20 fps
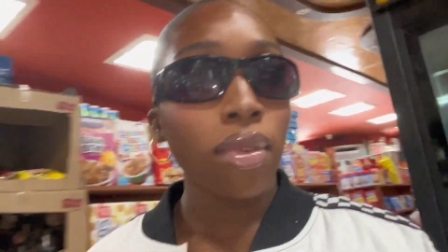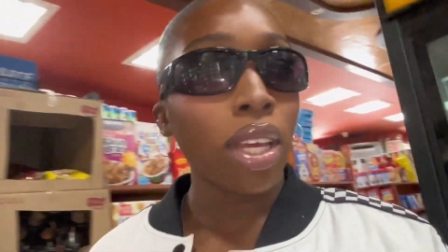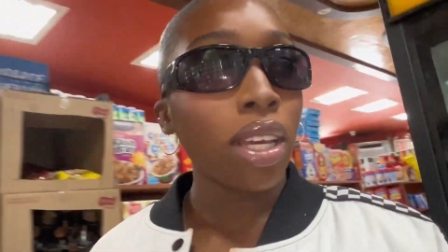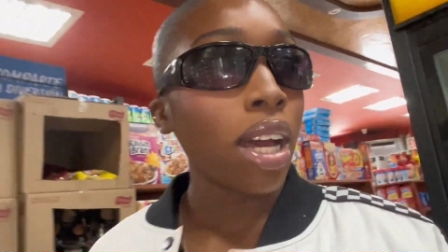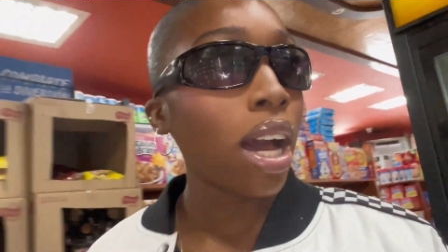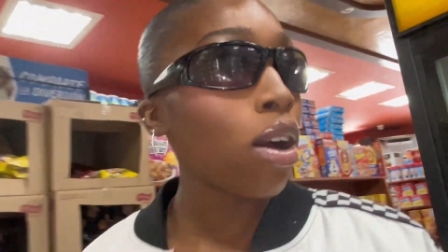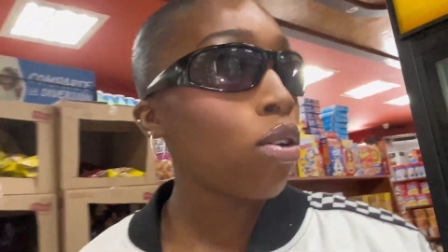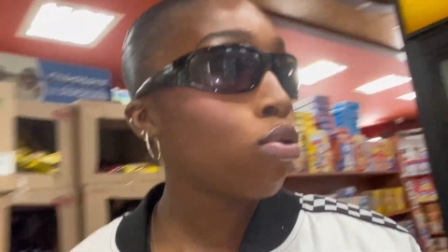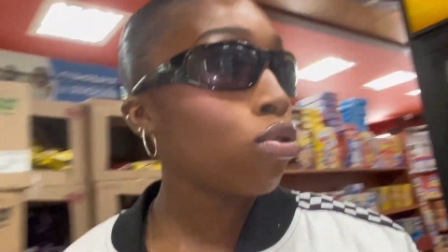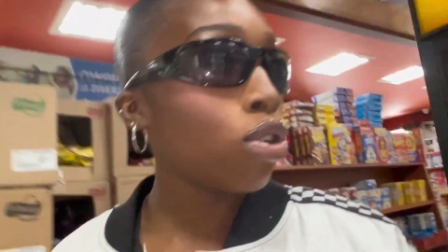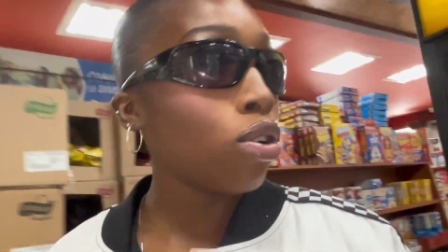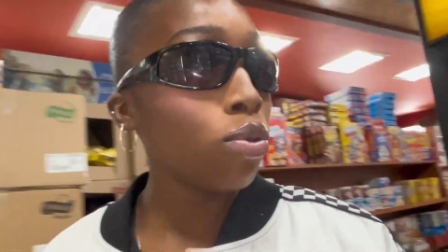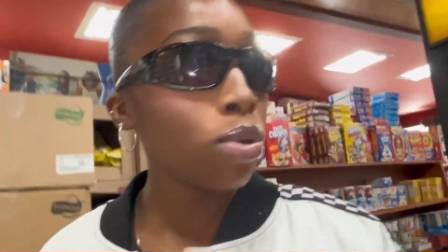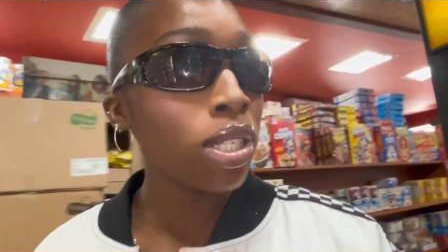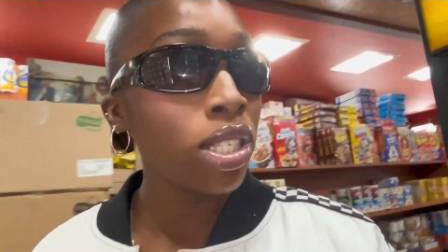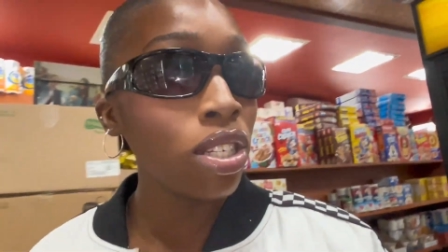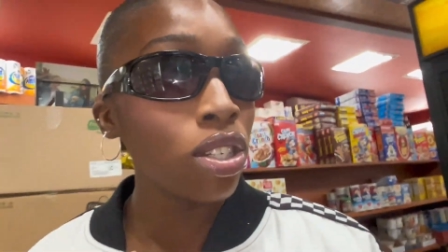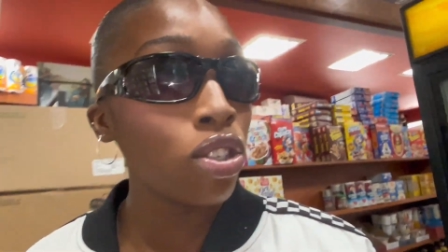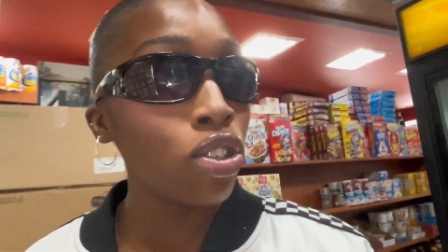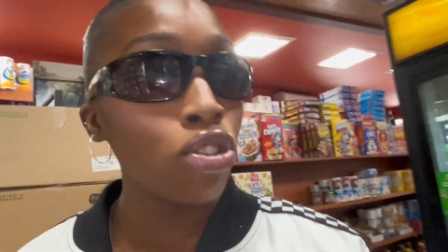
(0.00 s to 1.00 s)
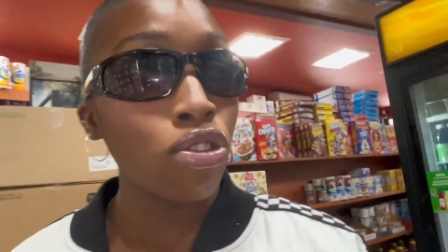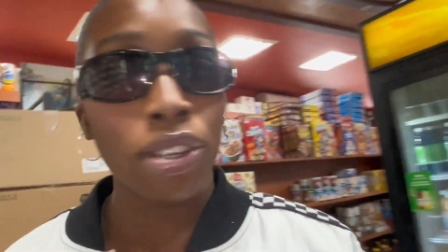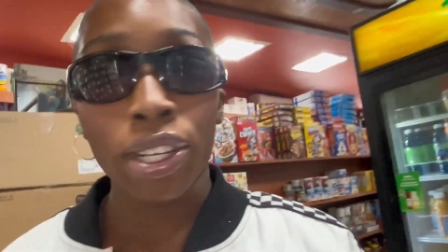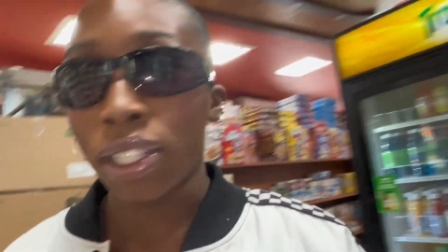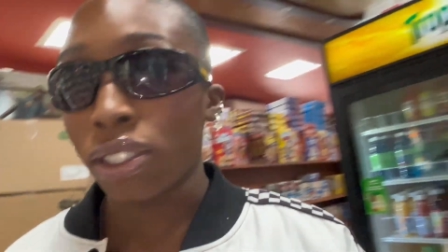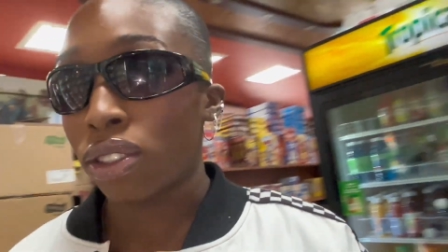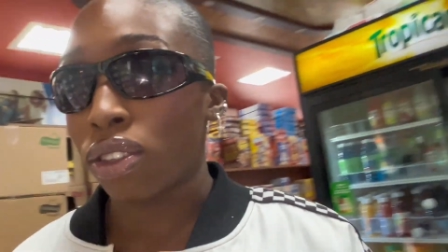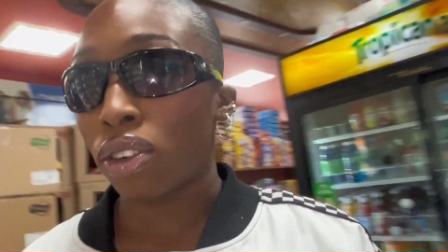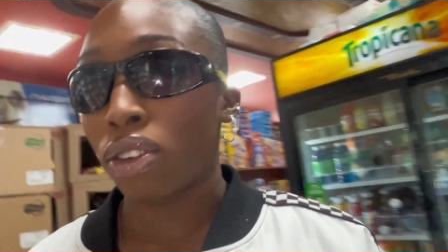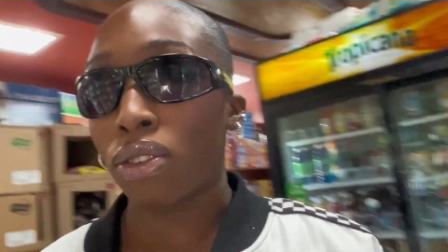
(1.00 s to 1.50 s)
I don't know what to
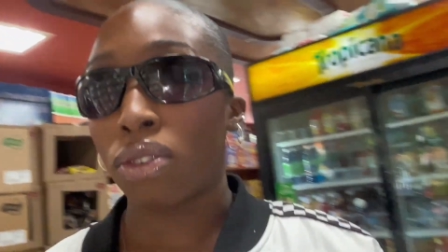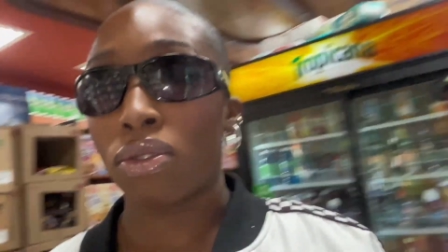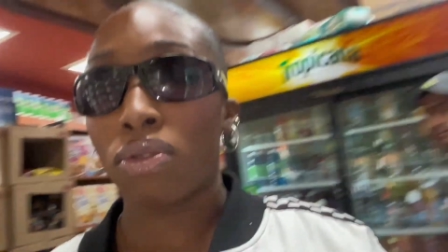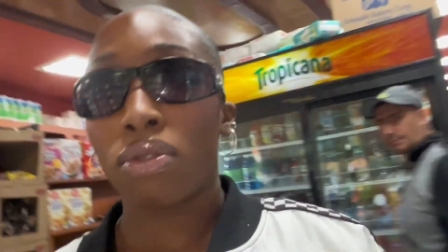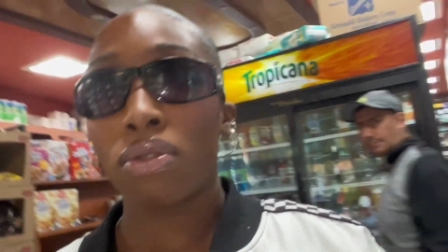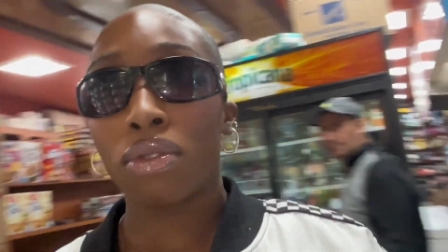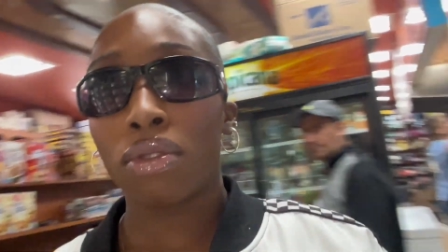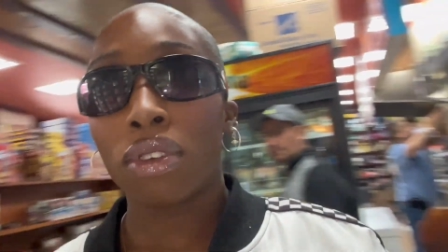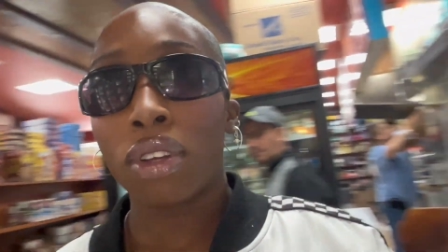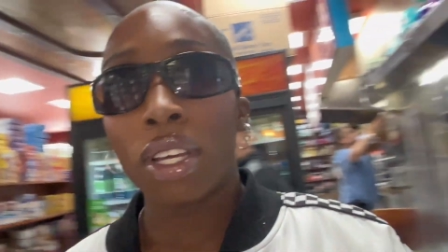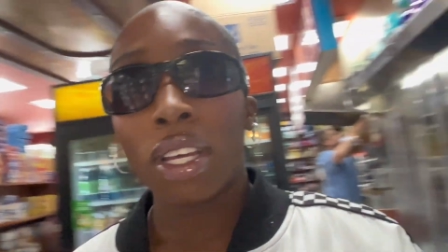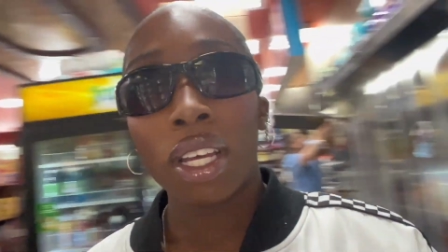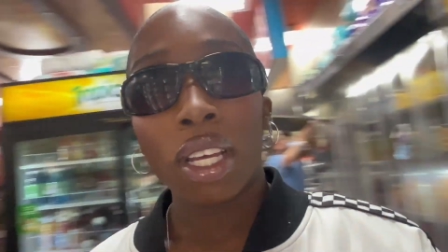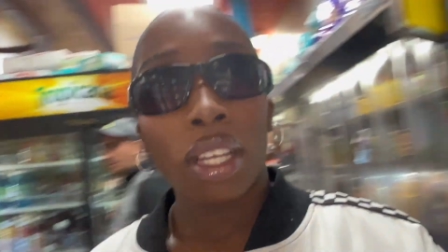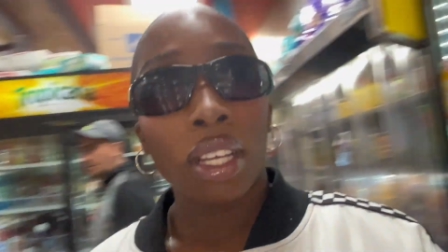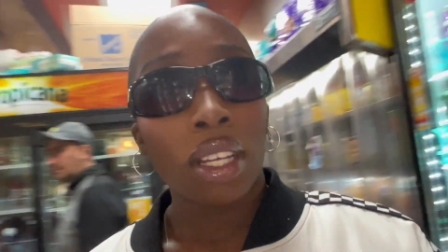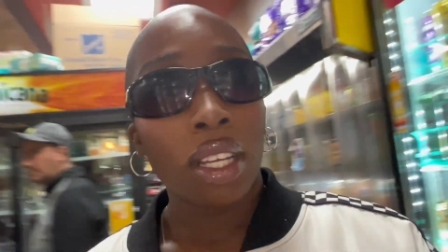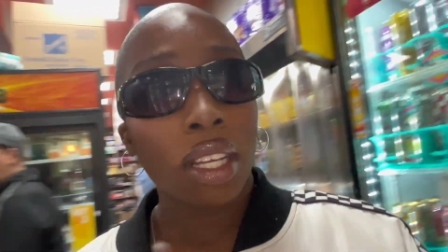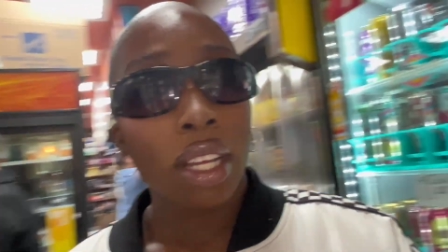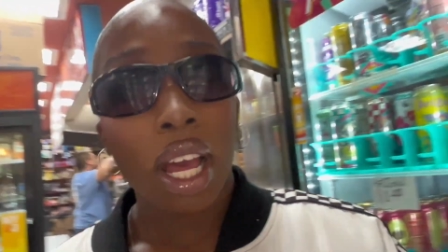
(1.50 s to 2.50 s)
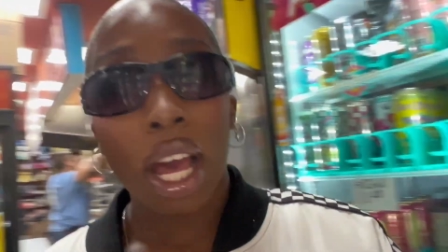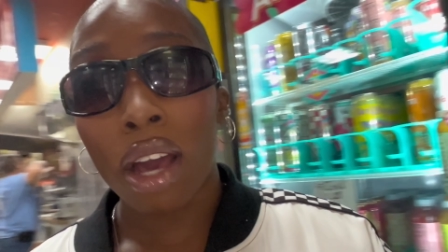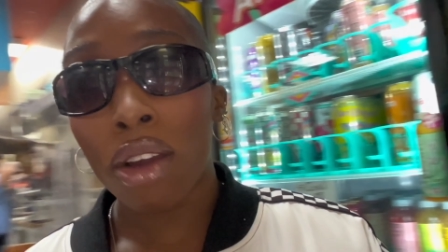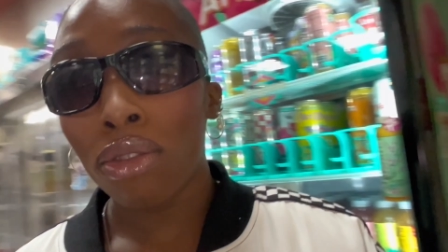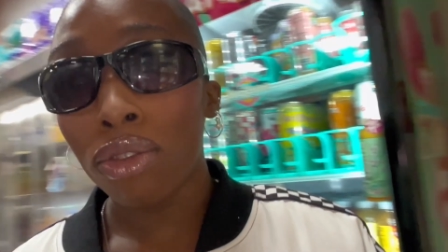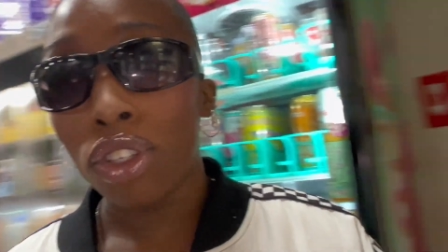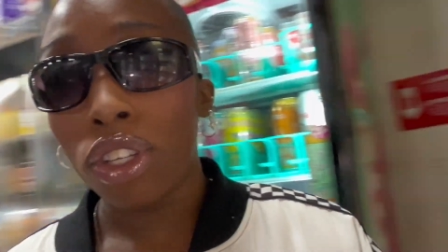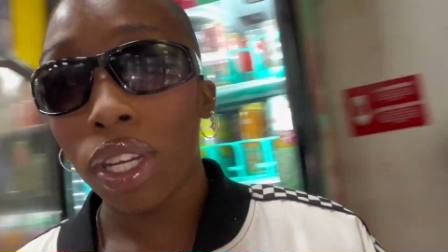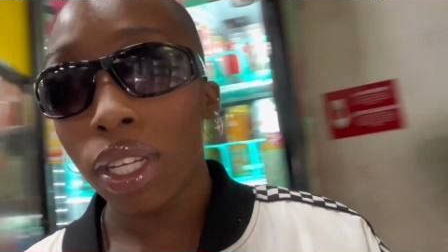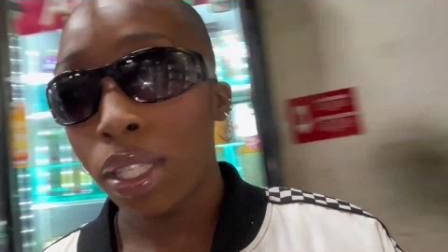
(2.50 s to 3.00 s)
drink though. I
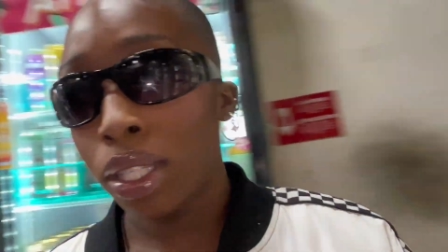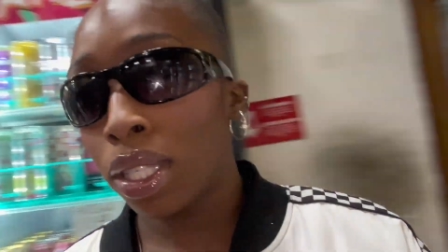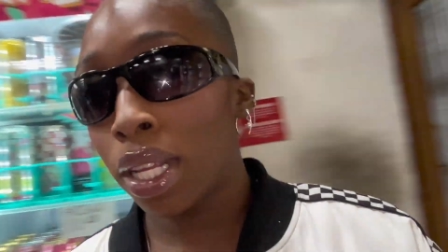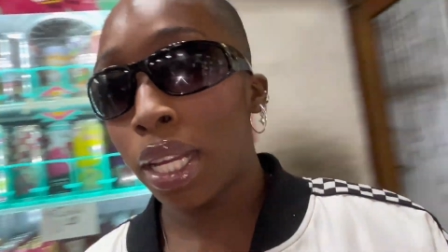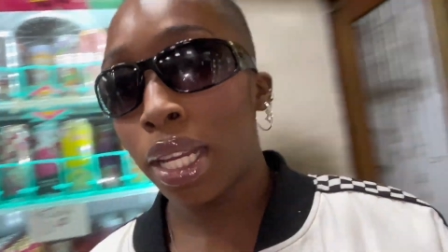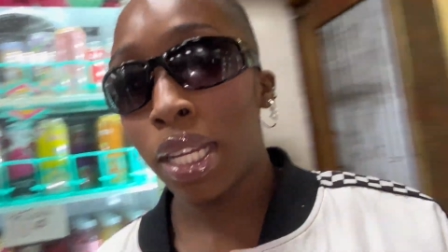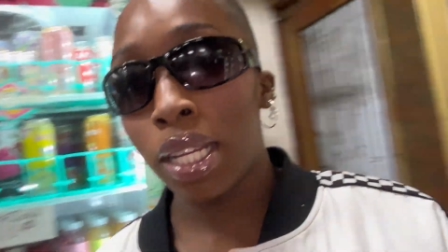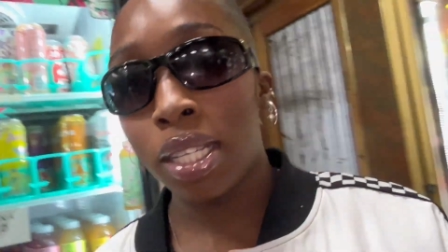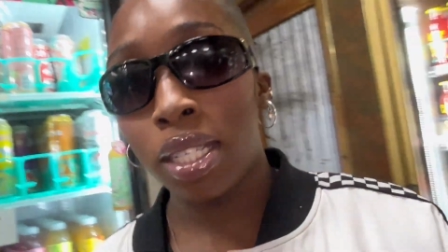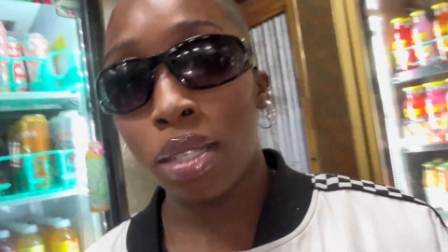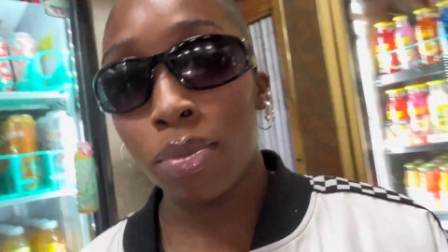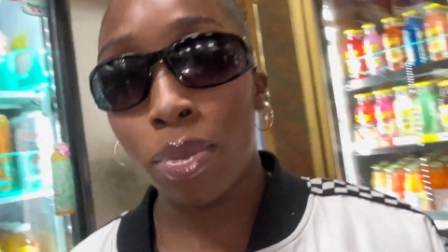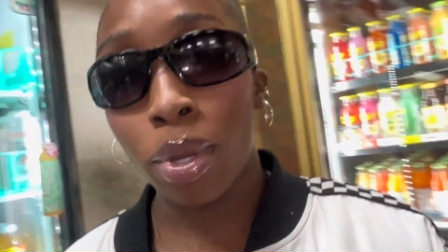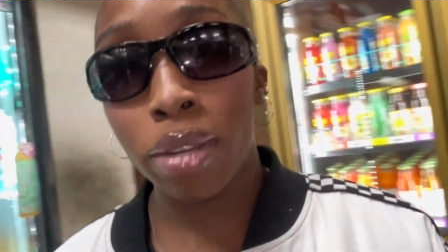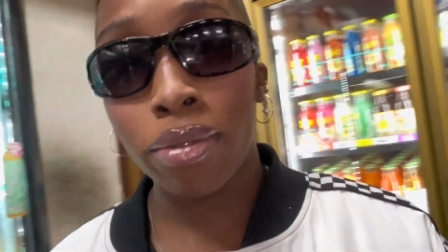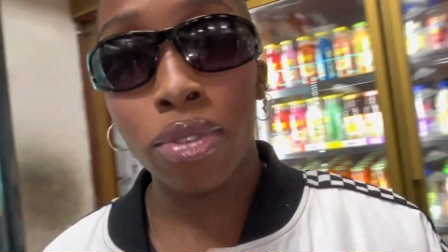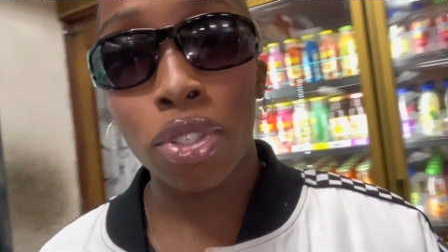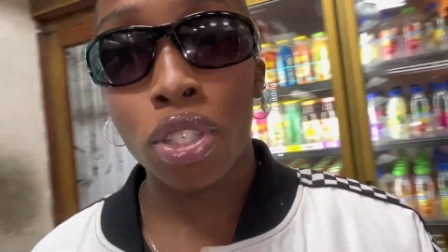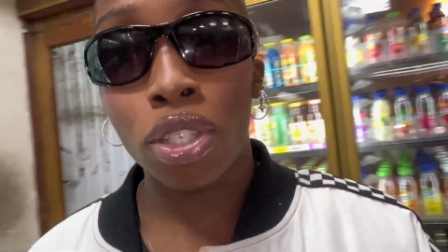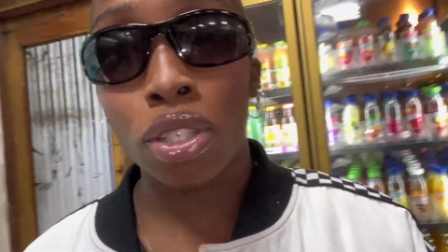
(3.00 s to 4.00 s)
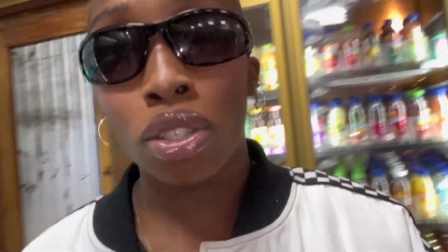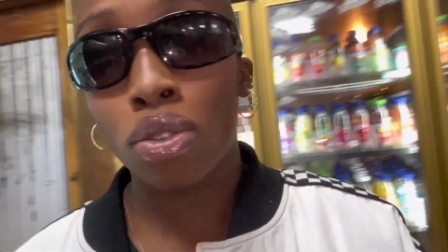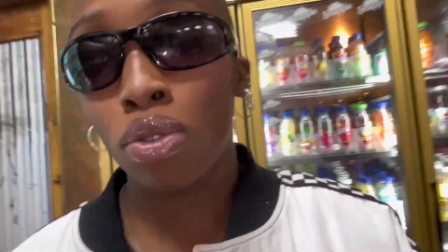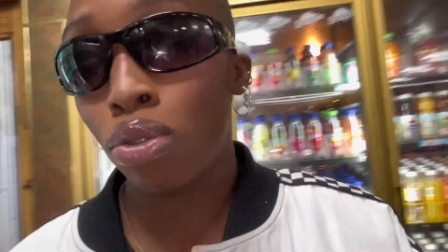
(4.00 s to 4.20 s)
don't trust none of these beverages.